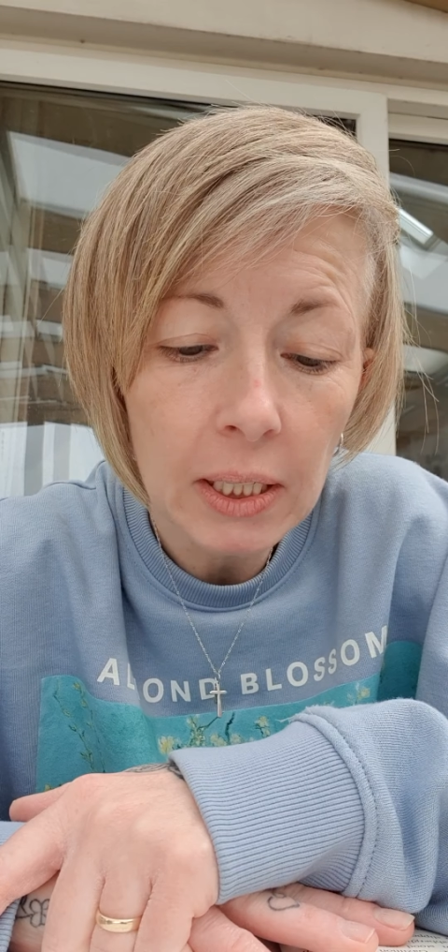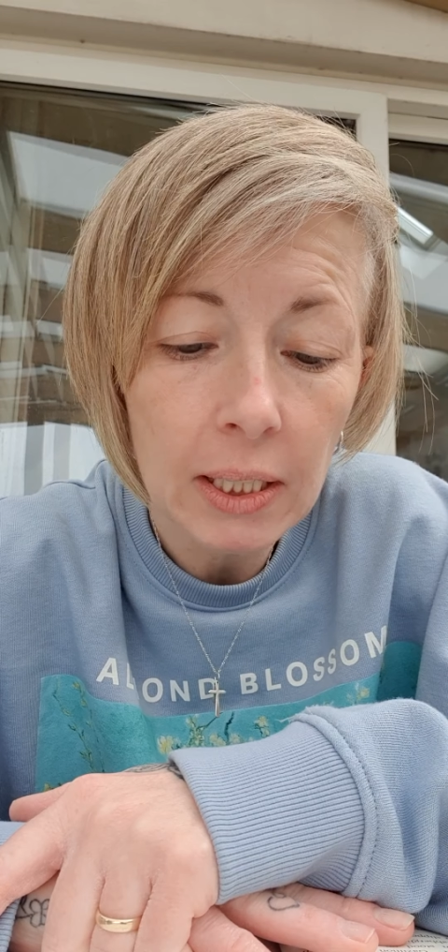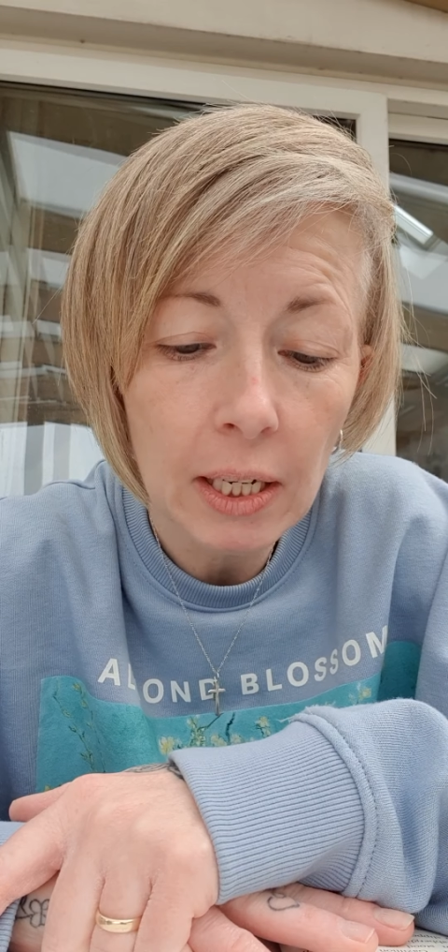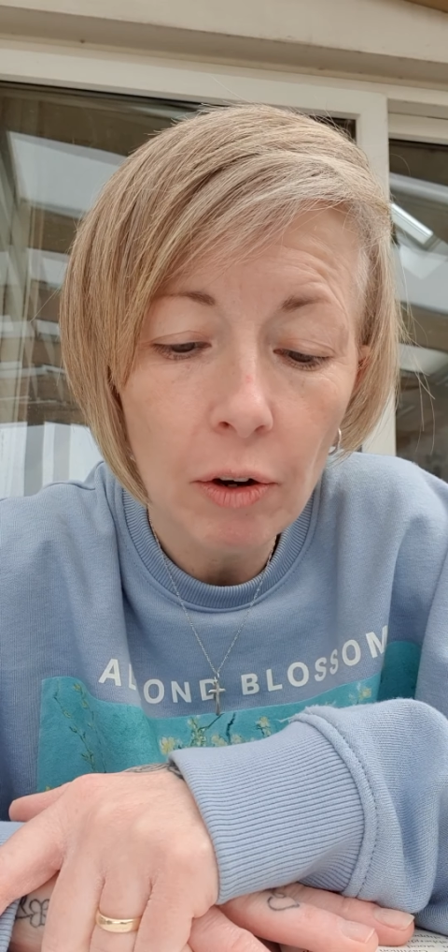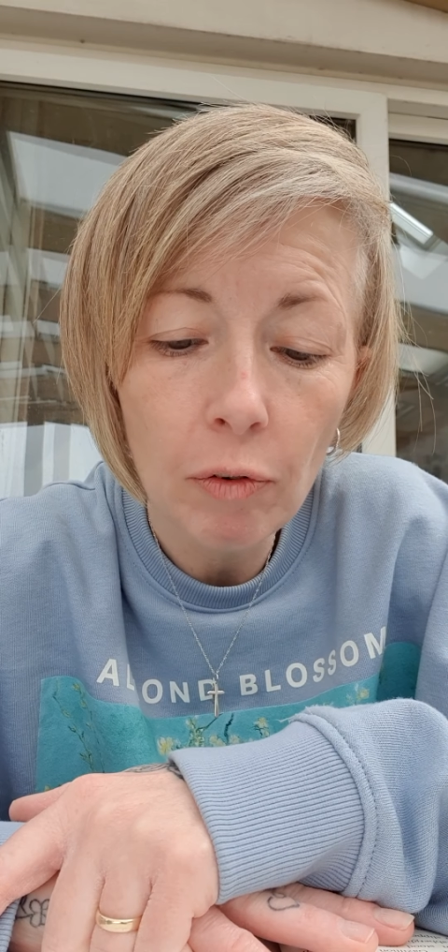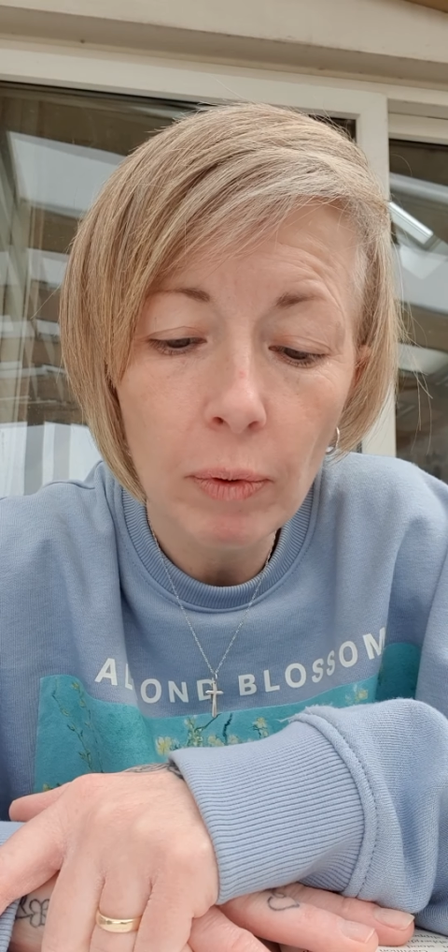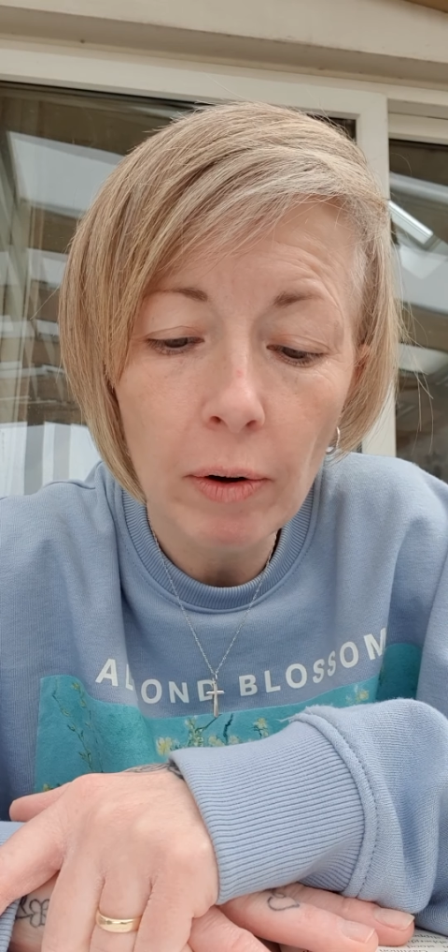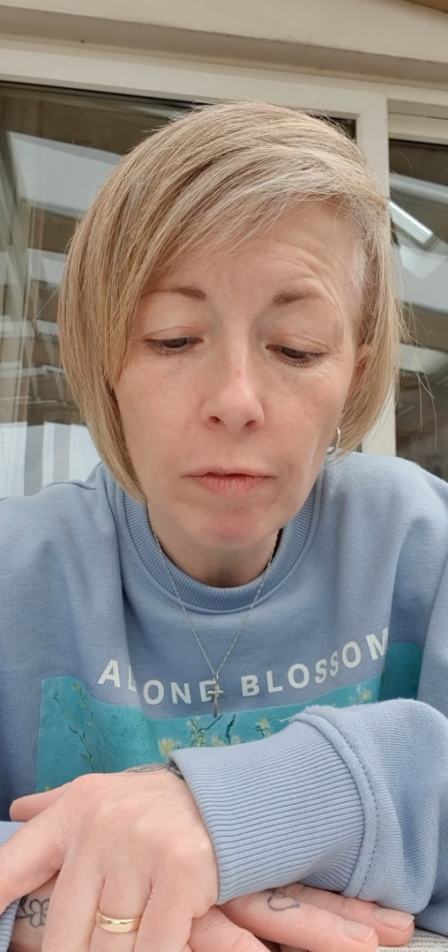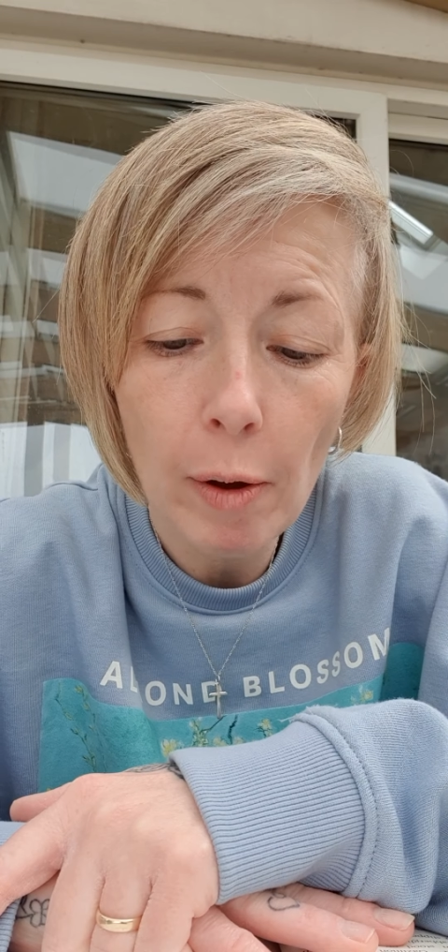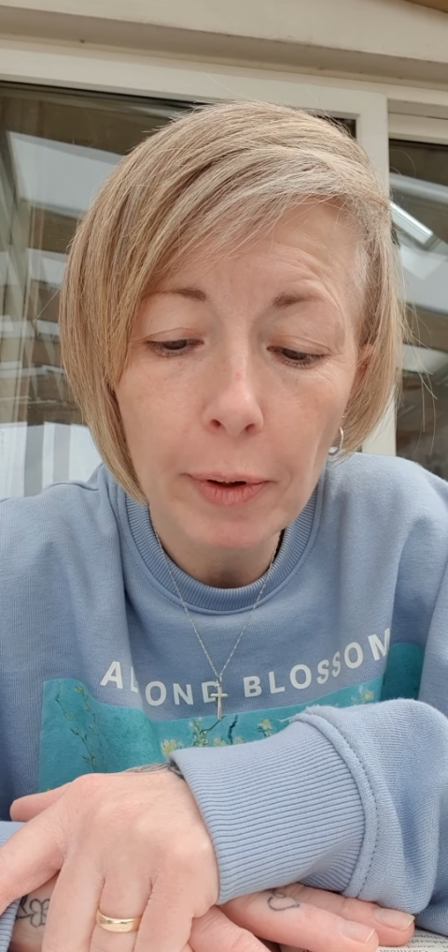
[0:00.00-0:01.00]
itself
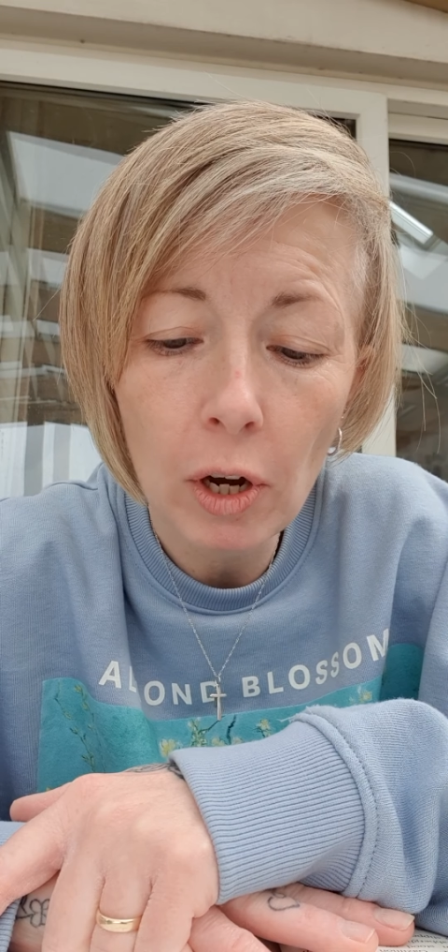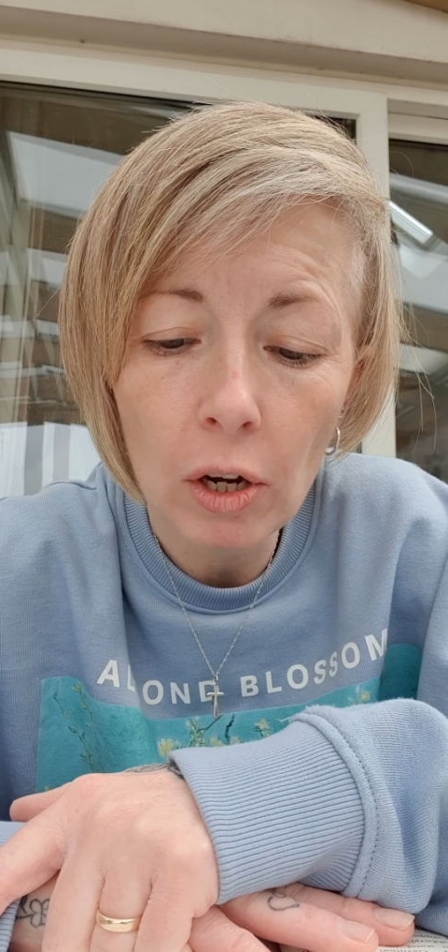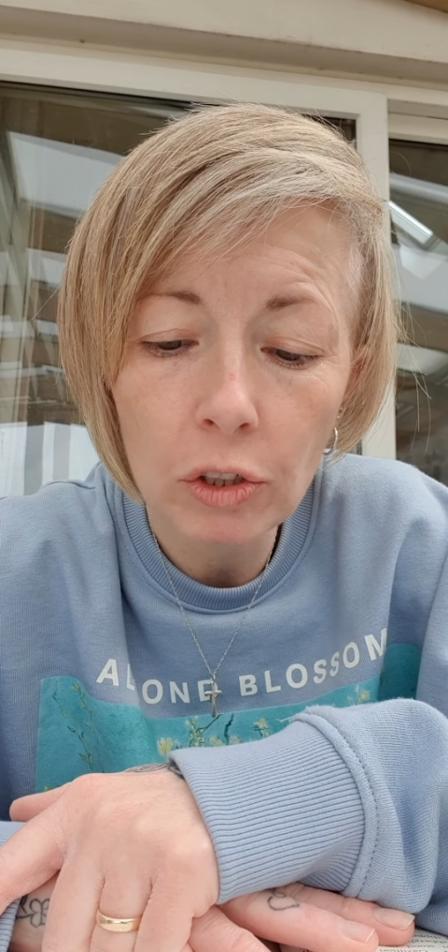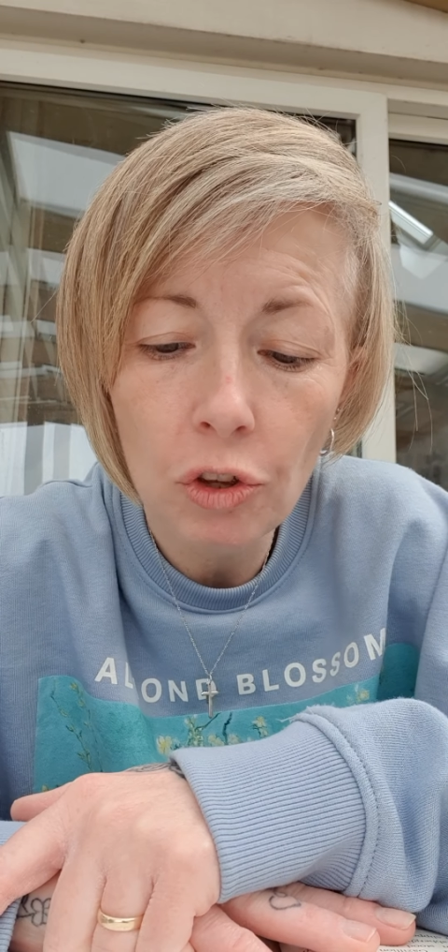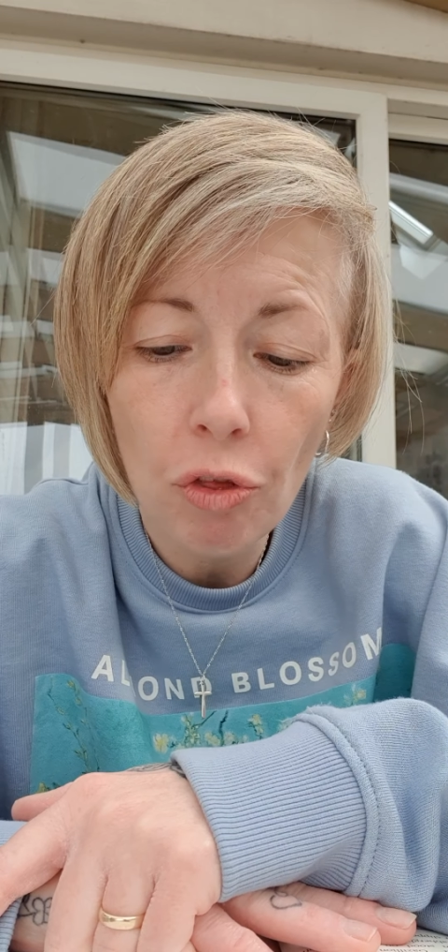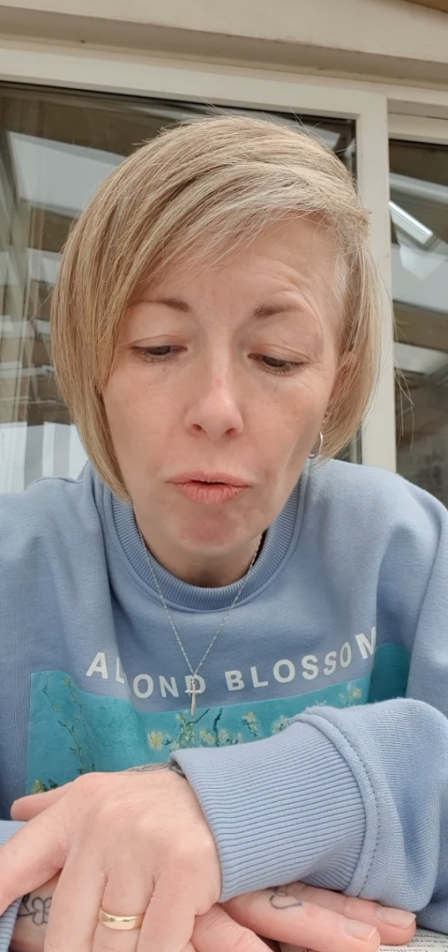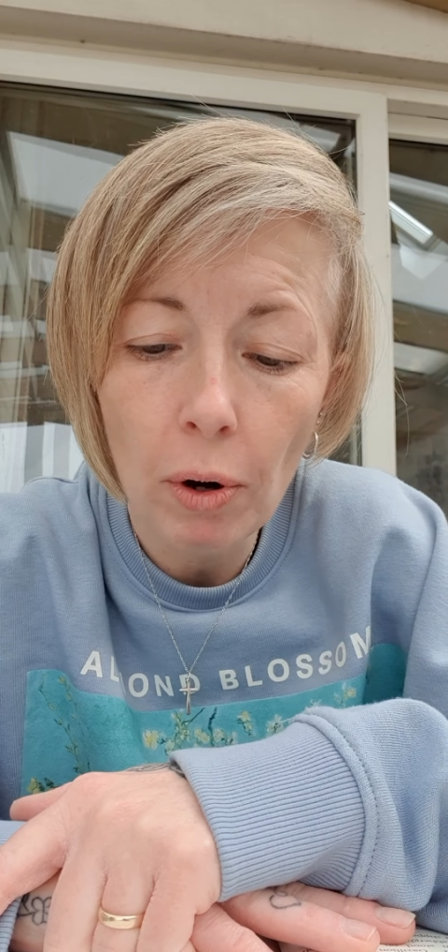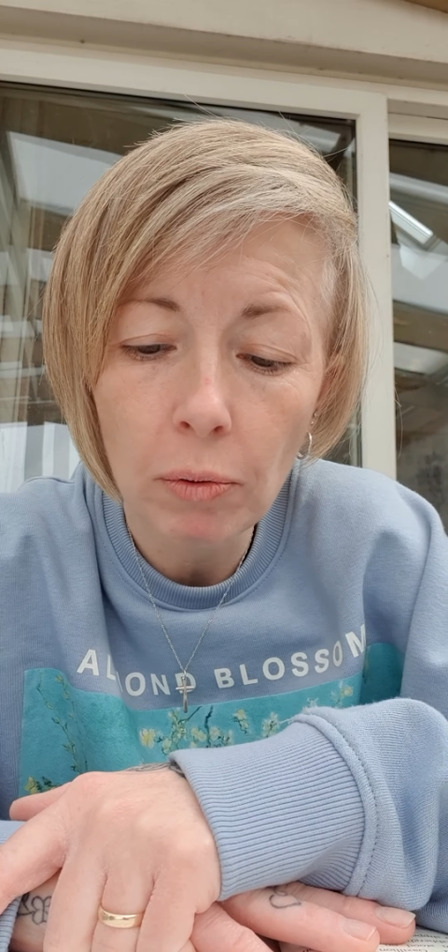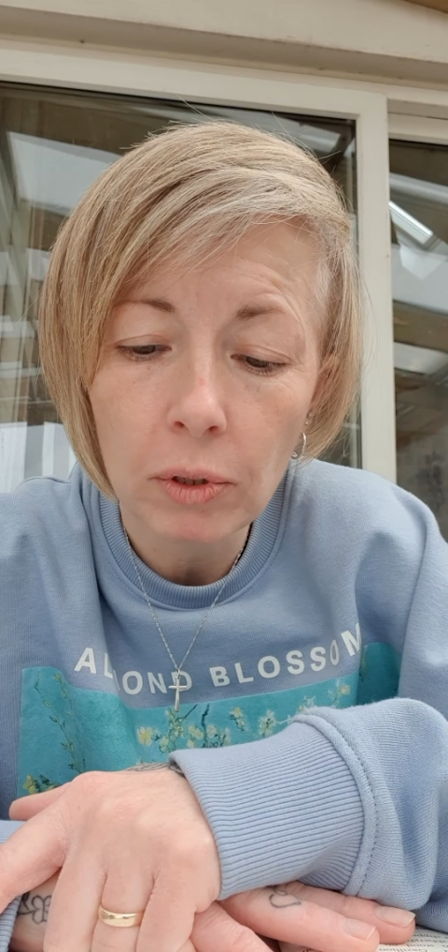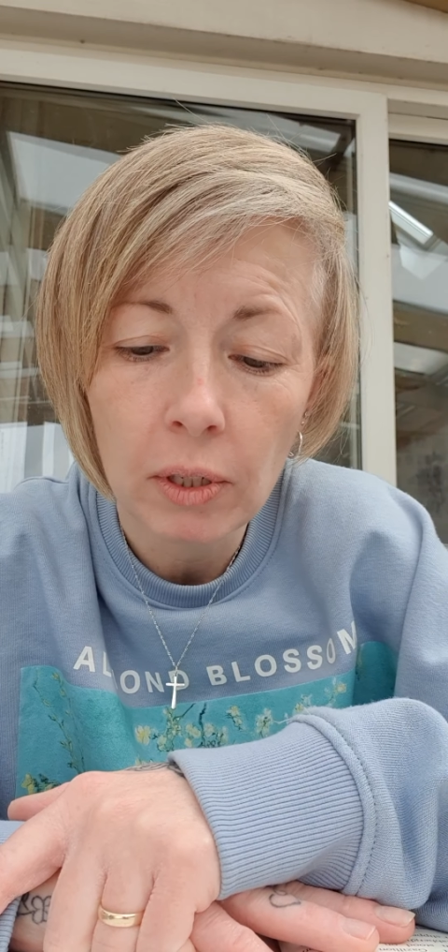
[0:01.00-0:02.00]
around Flabbergast's
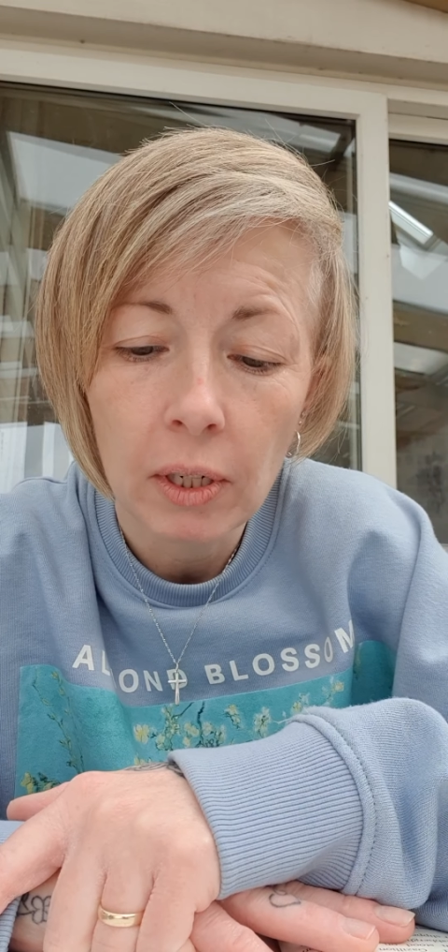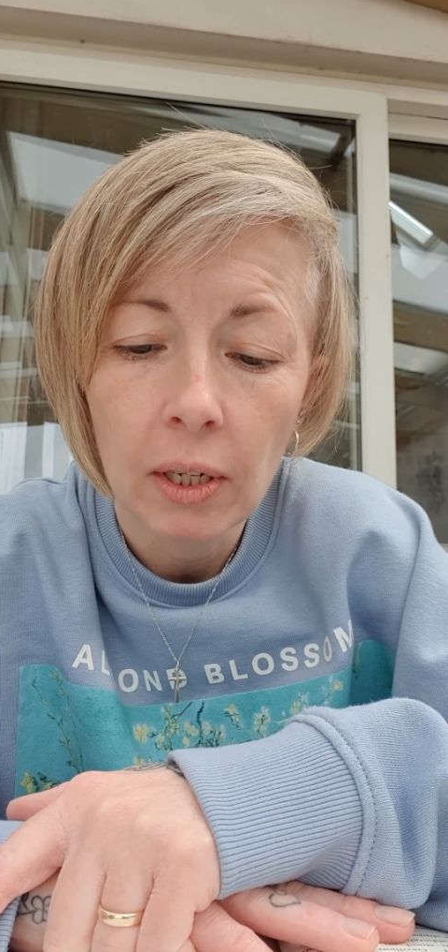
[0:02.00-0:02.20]
throat,